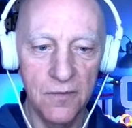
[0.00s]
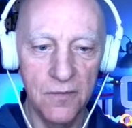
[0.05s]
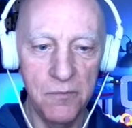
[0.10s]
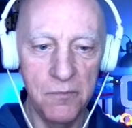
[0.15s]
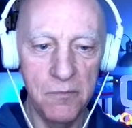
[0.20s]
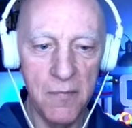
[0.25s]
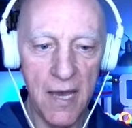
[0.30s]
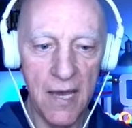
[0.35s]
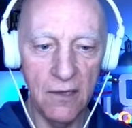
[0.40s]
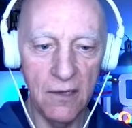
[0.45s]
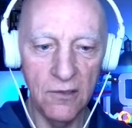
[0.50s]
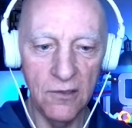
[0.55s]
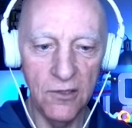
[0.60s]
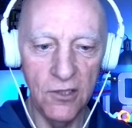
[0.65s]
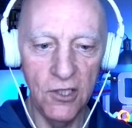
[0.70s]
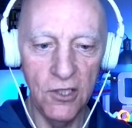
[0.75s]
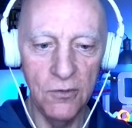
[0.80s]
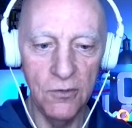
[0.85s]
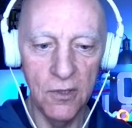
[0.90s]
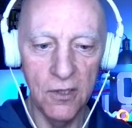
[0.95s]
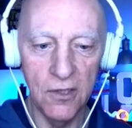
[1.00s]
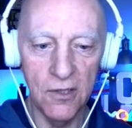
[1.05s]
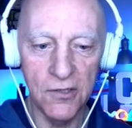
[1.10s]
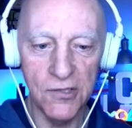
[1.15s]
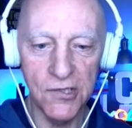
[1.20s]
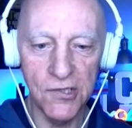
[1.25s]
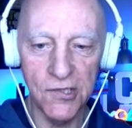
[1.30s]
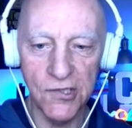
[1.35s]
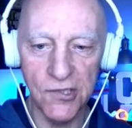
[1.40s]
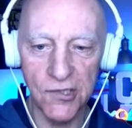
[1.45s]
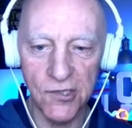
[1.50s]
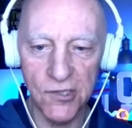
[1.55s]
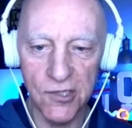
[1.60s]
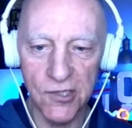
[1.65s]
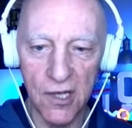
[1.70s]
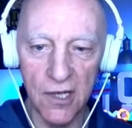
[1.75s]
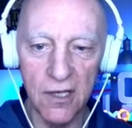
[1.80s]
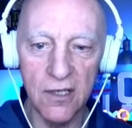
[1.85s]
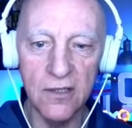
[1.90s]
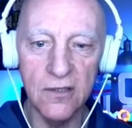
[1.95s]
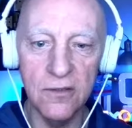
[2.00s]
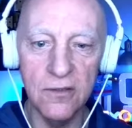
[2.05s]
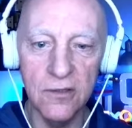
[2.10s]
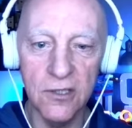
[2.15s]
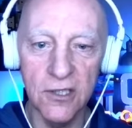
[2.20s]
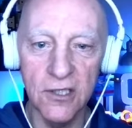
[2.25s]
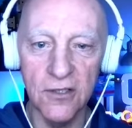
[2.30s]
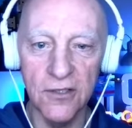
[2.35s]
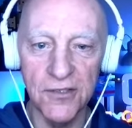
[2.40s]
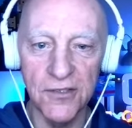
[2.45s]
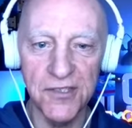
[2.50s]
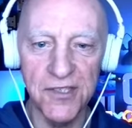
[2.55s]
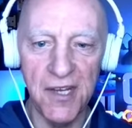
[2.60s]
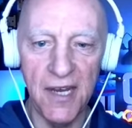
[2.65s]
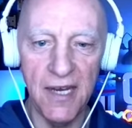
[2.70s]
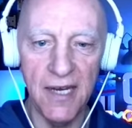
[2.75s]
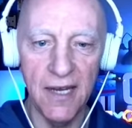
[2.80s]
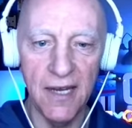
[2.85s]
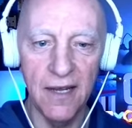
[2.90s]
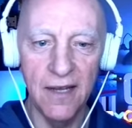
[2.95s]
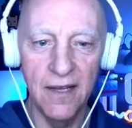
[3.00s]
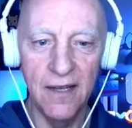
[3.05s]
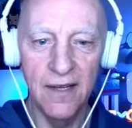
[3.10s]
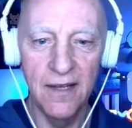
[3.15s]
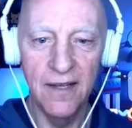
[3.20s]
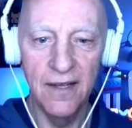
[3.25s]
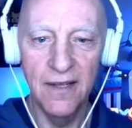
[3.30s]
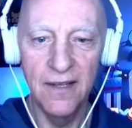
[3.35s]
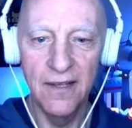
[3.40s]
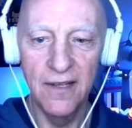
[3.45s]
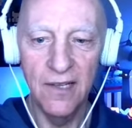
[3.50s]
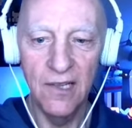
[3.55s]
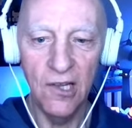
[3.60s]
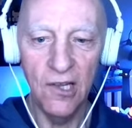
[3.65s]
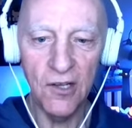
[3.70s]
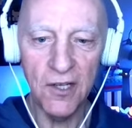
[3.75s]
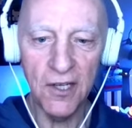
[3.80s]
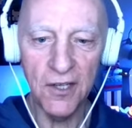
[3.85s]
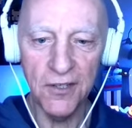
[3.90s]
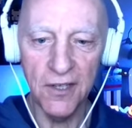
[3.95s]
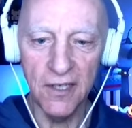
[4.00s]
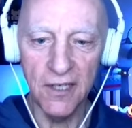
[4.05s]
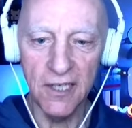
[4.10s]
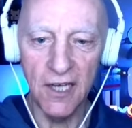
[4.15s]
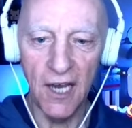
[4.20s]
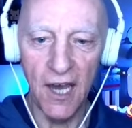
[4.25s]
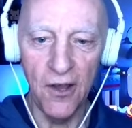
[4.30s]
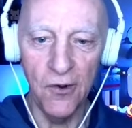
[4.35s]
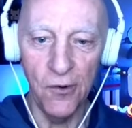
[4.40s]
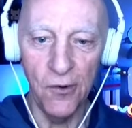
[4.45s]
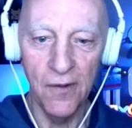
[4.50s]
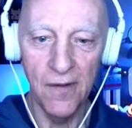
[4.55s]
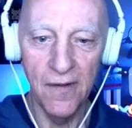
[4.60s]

Mel, you are so gutsy. Look at her go.